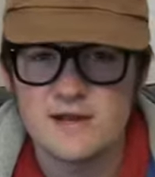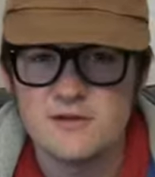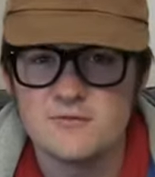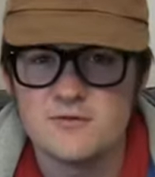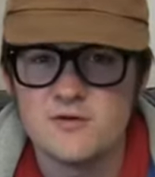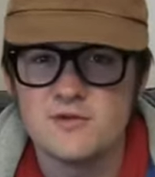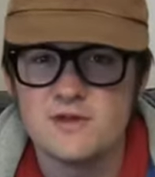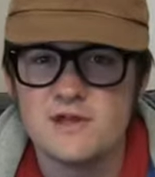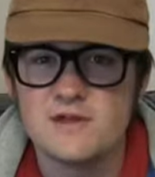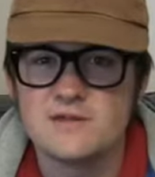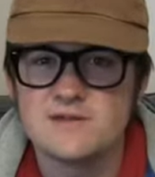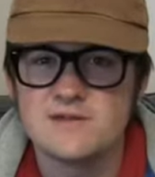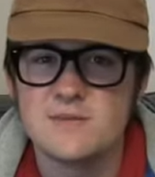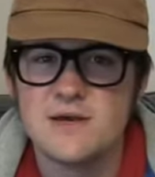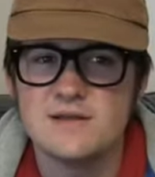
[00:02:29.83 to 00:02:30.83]
I wrote in
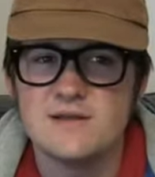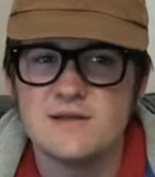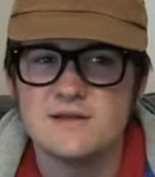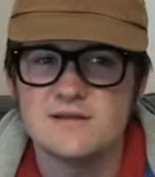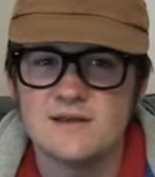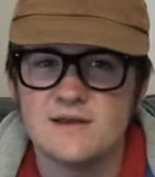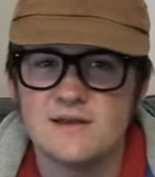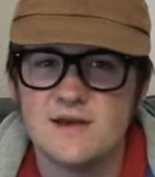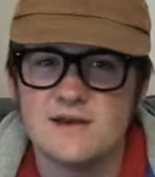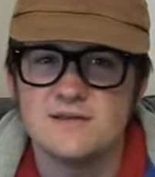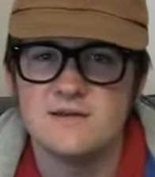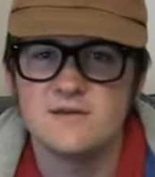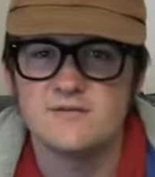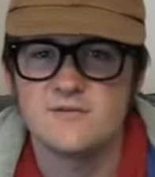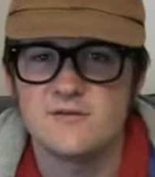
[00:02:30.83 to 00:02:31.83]
some ideas, like the
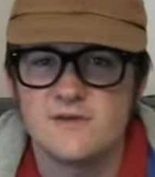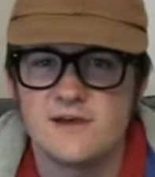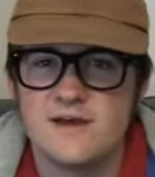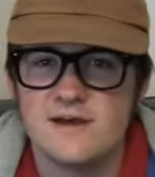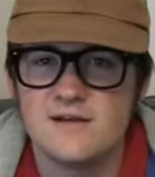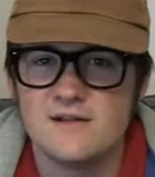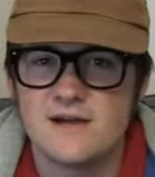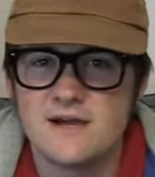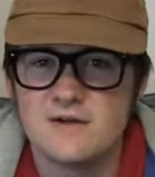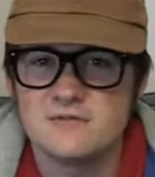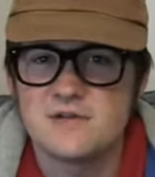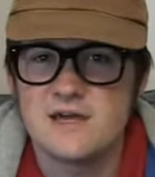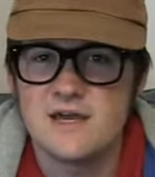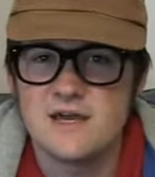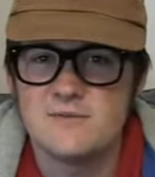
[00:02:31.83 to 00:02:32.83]
idea for the
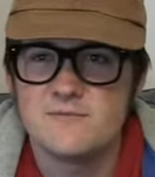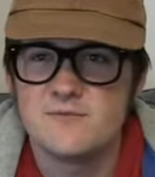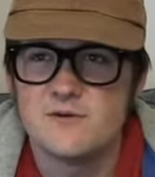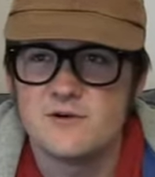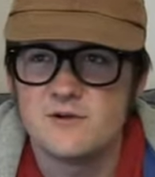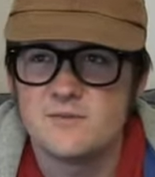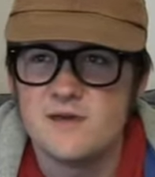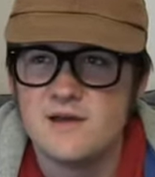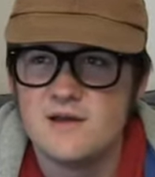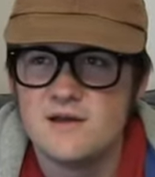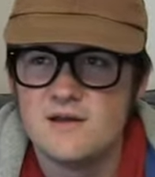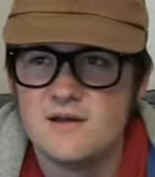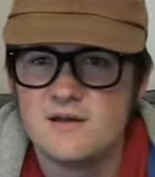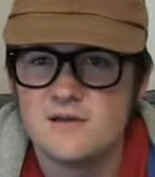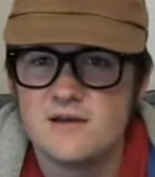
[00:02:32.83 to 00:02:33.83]
Hellhound came from
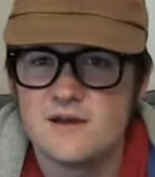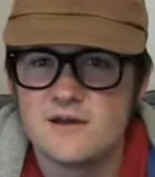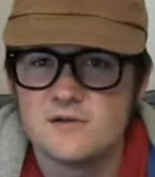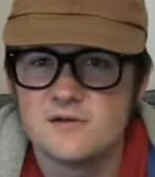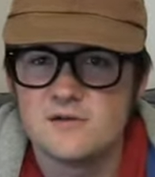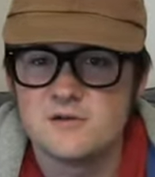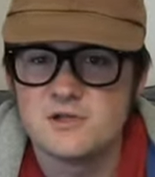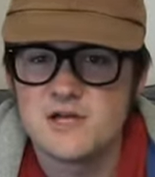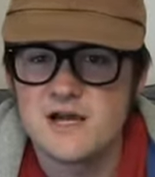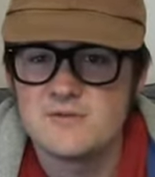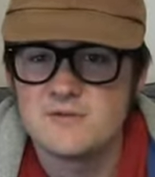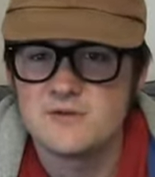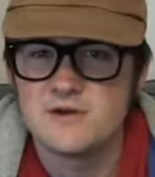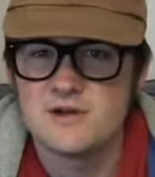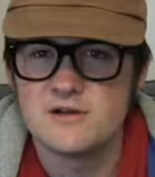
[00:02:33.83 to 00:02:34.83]
like a little
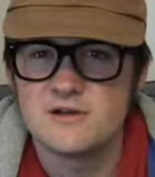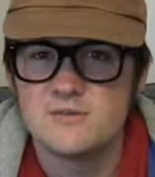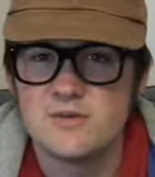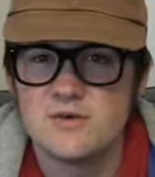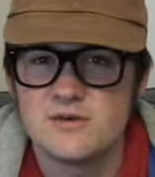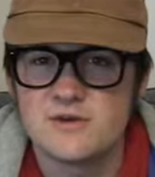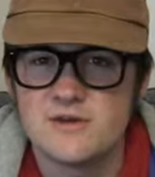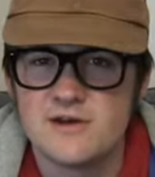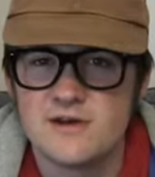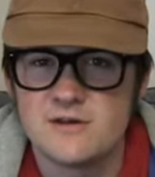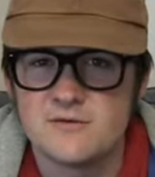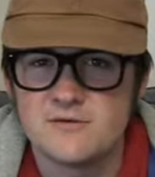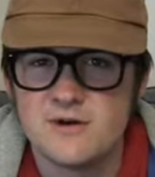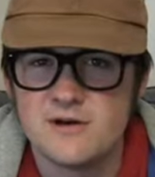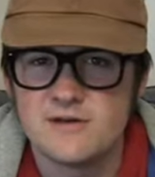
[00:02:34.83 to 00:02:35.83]
chapter in a book that I
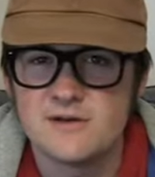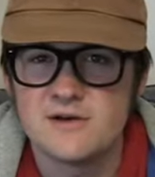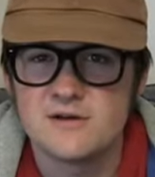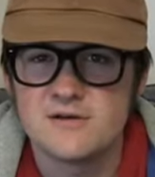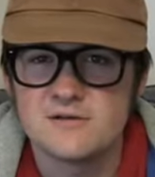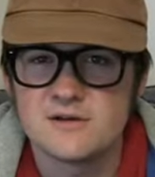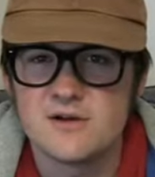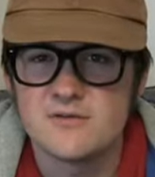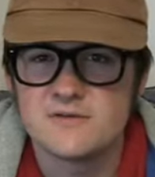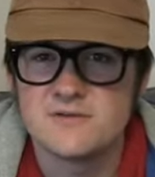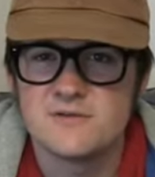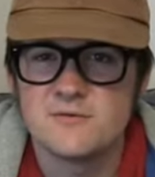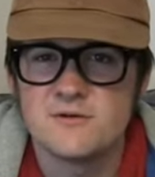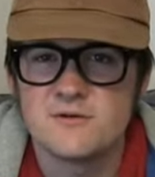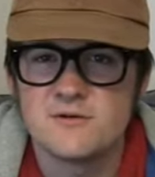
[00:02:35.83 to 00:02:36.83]
read called Ghosts
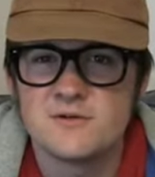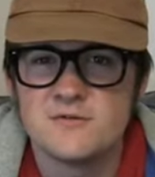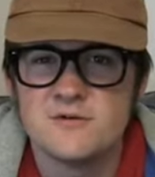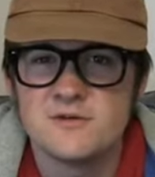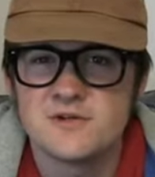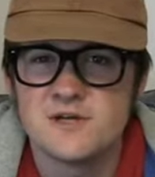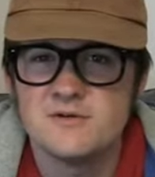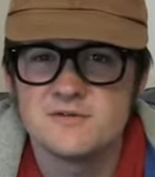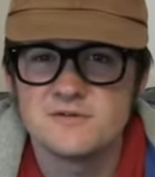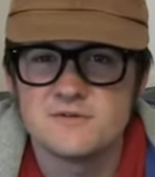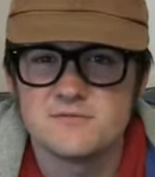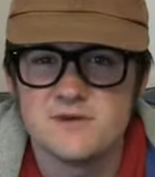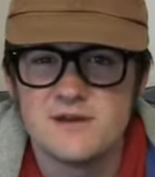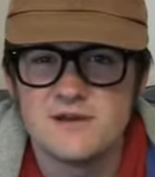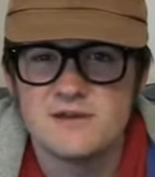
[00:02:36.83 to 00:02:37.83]
of the World, which I used
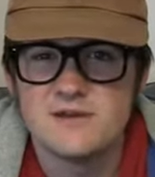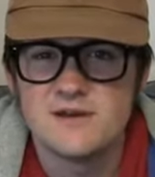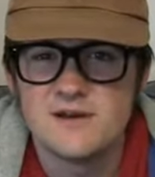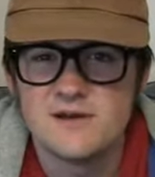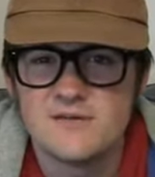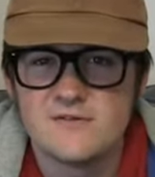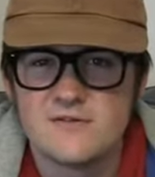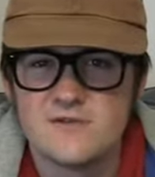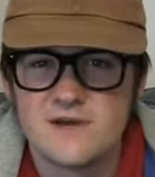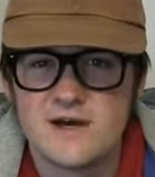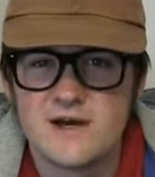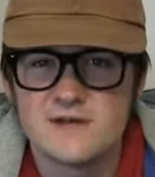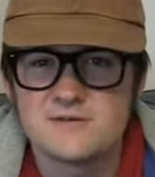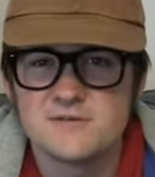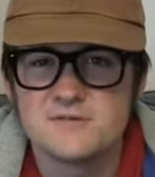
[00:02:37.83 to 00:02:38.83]
to read from the
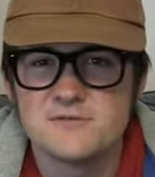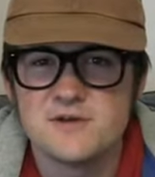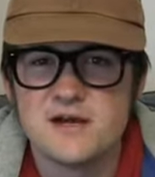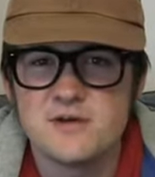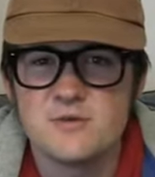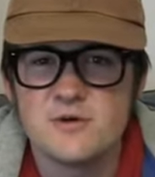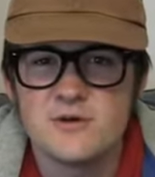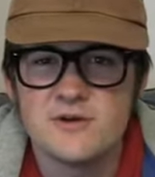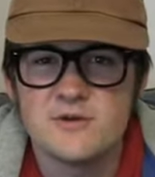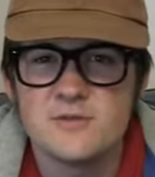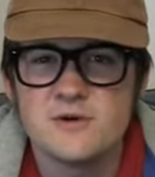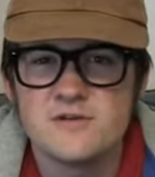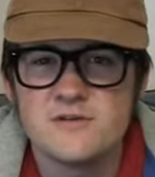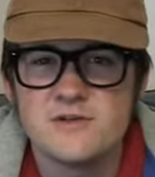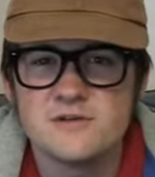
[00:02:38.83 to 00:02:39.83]
high school library,
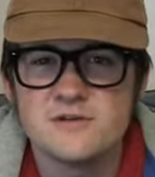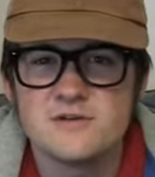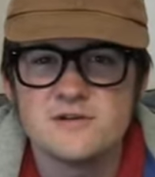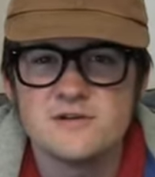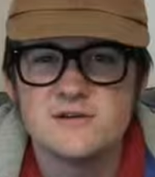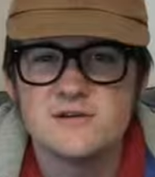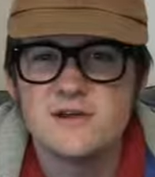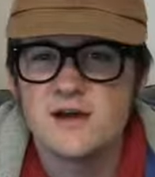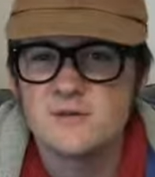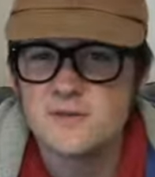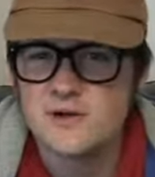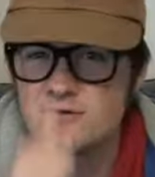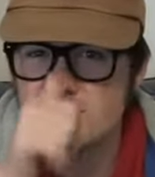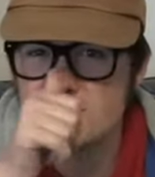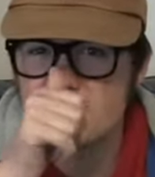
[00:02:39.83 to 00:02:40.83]
but eventually got
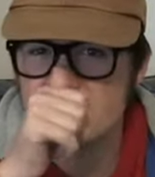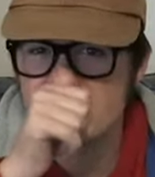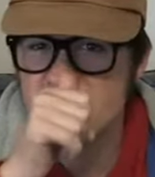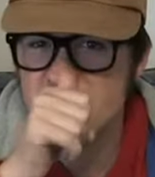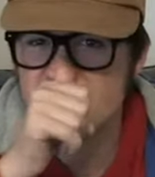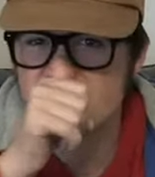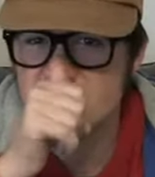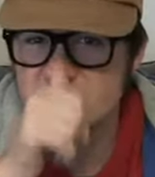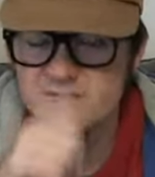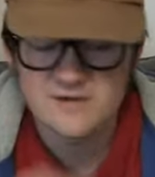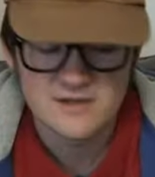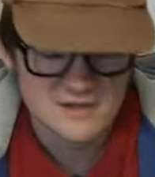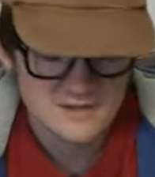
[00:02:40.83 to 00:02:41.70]
my own copy of.